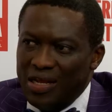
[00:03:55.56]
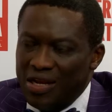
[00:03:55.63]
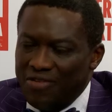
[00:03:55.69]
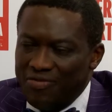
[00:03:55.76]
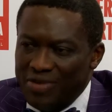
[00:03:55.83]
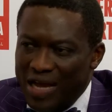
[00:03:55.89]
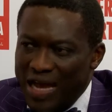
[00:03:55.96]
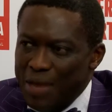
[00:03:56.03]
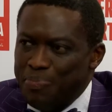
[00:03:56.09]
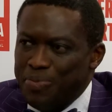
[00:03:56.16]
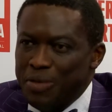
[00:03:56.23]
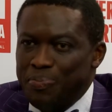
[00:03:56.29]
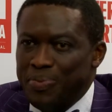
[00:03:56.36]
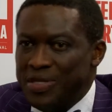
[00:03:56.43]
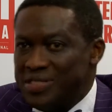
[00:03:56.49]
lot of
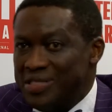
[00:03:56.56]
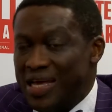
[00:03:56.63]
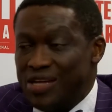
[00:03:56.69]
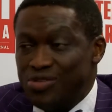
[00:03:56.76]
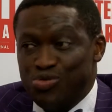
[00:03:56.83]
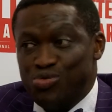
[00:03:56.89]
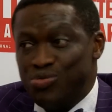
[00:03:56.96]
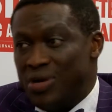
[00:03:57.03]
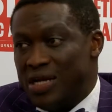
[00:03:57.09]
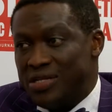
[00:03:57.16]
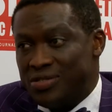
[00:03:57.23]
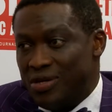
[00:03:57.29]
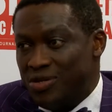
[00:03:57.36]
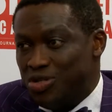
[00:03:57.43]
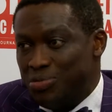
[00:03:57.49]
IPPs, the Azura
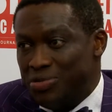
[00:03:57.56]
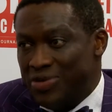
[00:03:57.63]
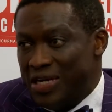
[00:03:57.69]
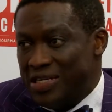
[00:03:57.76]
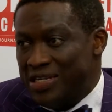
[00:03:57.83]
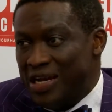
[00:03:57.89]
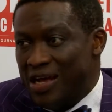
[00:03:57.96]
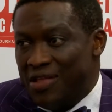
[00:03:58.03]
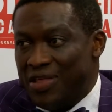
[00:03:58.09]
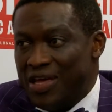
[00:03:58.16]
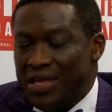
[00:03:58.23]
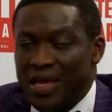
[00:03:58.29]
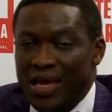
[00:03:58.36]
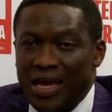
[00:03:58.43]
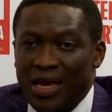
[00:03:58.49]
is going to be ready in another
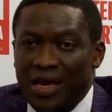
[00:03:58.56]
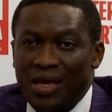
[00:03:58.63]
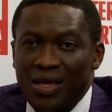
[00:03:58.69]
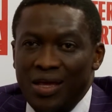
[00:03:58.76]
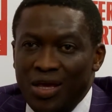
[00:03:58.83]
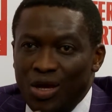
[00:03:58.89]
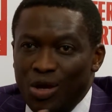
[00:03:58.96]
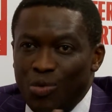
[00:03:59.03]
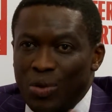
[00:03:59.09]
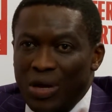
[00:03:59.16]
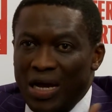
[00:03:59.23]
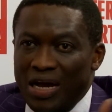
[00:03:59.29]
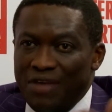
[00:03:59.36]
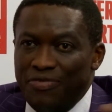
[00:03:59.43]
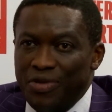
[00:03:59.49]
year. We
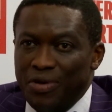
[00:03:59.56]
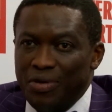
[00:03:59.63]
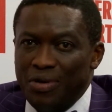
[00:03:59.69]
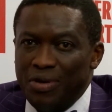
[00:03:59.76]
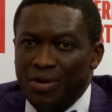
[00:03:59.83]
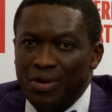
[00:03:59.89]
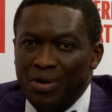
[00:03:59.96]
have the